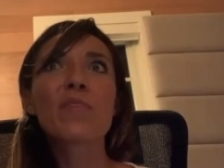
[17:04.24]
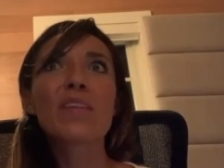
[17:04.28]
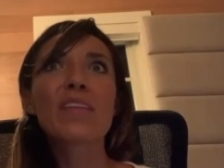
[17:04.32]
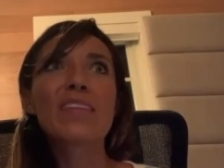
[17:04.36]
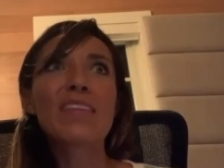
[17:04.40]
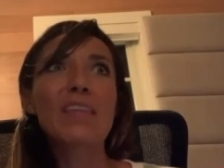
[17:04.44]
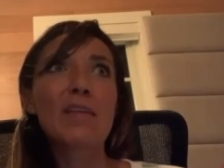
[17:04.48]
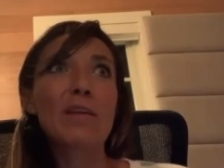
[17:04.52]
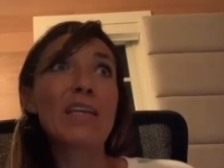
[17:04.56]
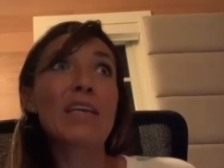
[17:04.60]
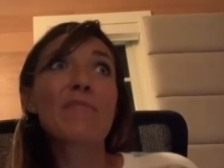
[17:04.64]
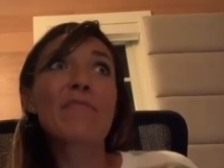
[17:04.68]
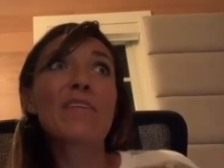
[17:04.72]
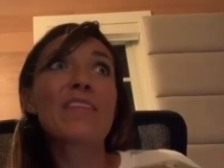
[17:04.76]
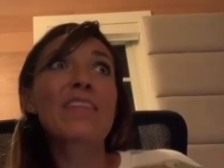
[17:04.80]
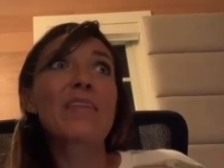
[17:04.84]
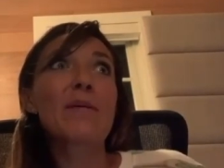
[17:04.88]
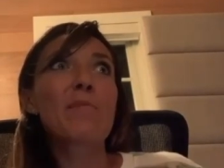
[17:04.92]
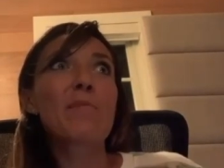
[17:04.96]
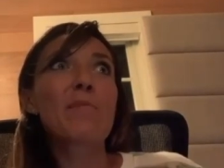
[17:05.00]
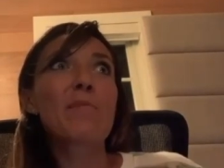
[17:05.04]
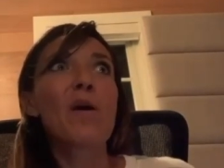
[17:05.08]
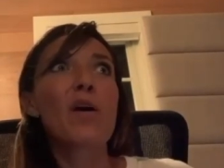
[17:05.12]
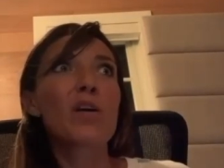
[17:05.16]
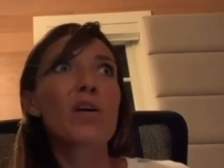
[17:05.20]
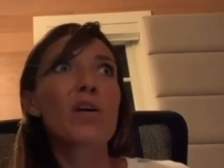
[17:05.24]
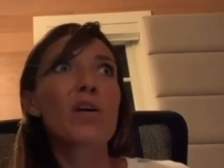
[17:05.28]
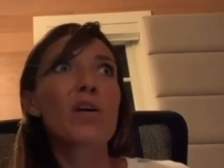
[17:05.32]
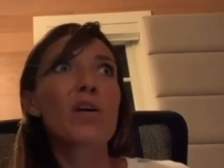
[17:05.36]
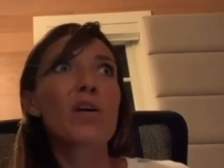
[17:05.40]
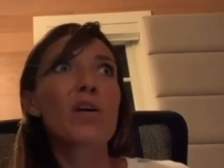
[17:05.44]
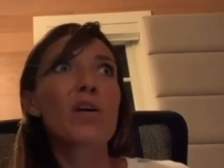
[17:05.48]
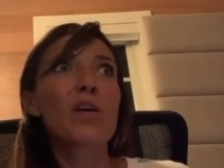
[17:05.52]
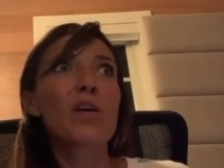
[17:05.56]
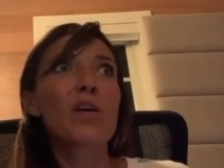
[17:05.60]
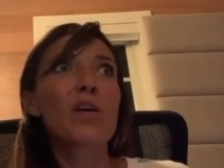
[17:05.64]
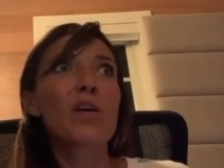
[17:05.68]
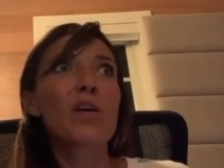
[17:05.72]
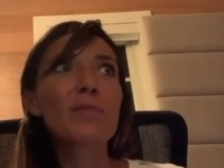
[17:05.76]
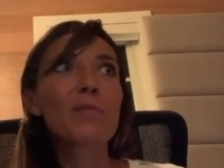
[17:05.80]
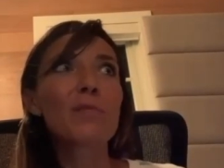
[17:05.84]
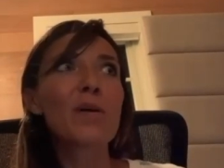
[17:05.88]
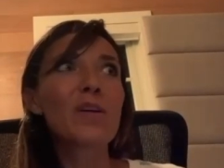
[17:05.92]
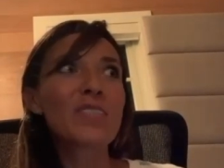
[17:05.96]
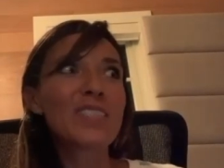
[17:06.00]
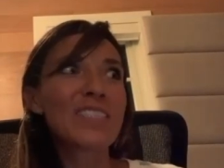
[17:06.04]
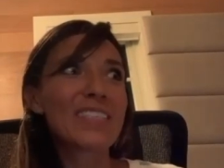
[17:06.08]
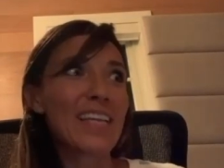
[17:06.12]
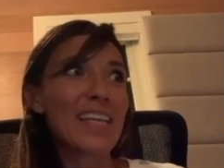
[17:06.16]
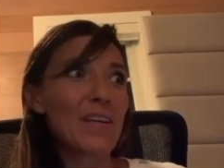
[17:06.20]
the even the box when you get the
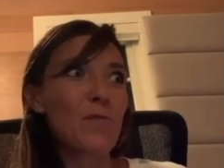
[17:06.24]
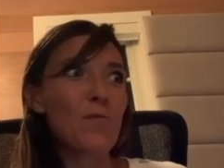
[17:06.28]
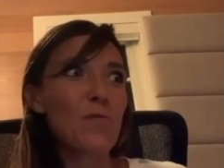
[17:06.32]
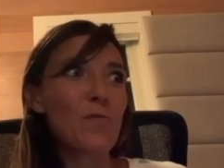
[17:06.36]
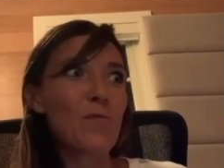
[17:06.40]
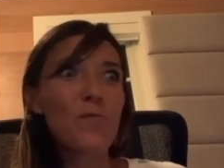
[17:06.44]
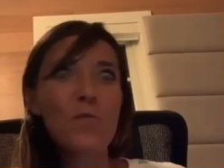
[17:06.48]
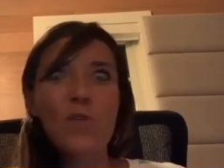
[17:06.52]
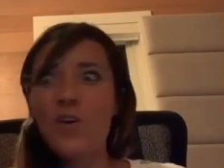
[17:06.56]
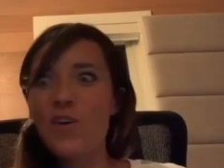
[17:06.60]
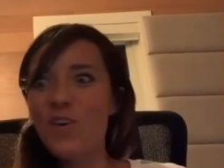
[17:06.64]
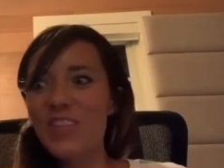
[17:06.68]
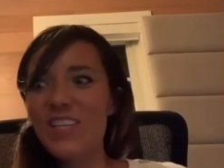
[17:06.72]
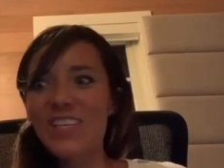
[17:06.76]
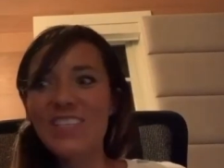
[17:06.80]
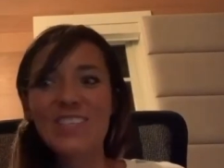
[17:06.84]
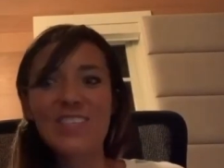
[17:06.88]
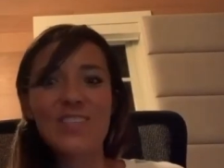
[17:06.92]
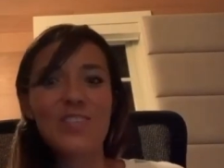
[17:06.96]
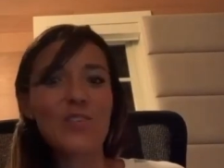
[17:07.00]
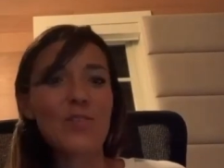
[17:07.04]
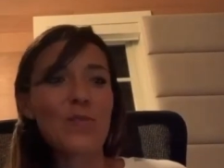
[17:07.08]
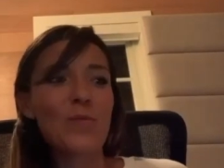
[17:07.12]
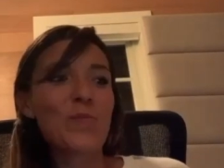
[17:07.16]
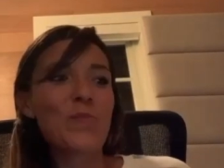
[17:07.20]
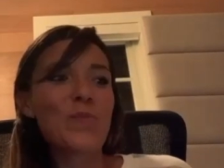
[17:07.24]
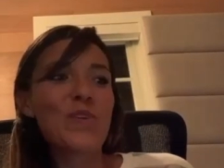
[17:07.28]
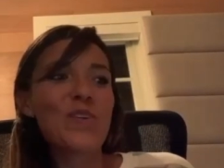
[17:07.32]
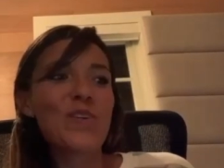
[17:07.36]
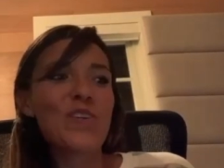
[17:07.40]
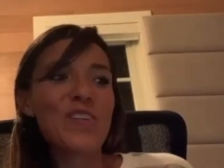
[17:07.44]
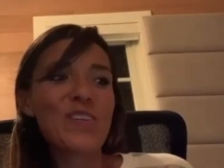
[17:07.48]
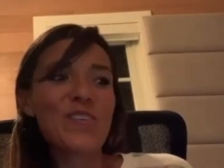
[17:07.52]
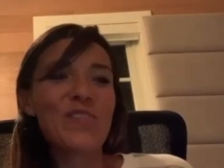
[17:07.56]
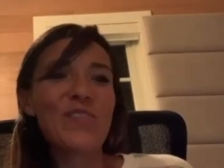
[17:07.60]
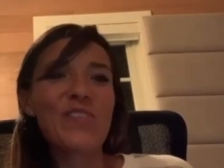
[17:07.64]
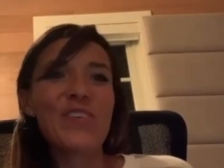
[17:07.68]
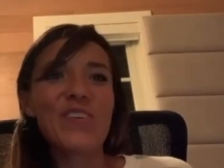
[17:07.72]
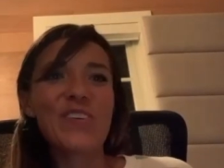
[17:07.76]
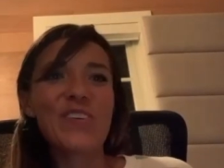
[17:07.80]
box it's like whoa this is so beautiful